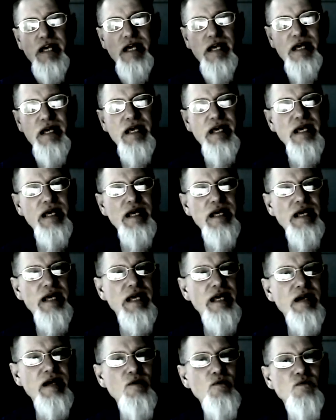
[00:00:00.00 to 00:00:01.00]
He, he,
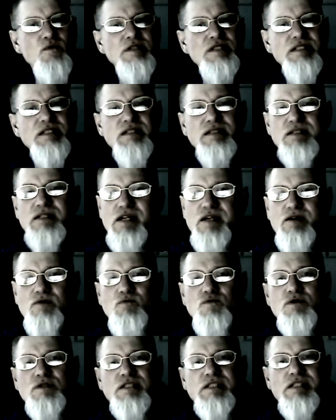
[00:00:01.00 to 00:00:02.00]
he, was, he
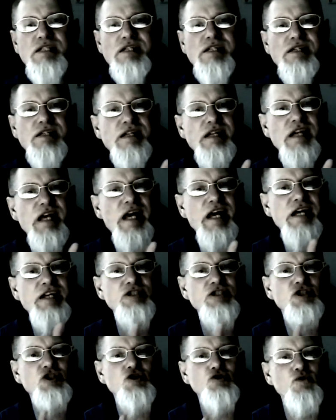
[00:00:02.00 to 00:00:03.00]
was
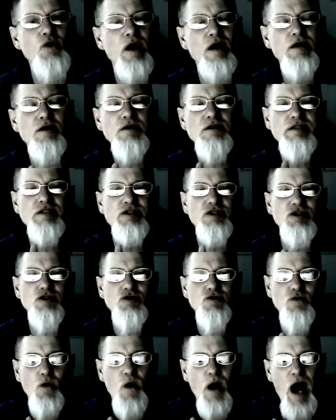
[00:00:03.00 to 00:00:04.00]
in struggle and
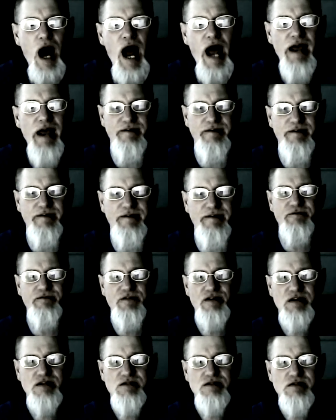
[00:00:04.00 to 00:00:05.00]
strife.
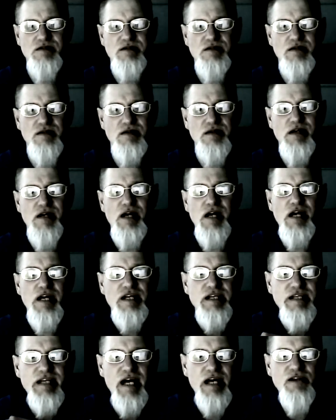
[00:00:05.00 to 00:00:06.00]

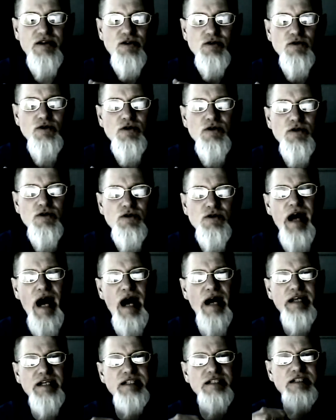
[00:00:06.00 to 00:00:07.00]
Yet through
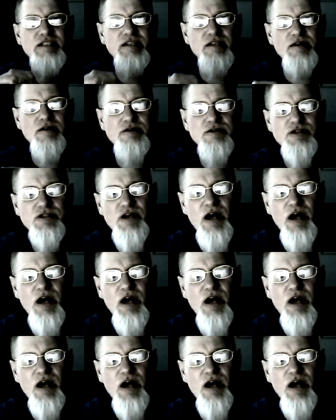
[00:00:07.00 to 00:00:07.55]
that, he still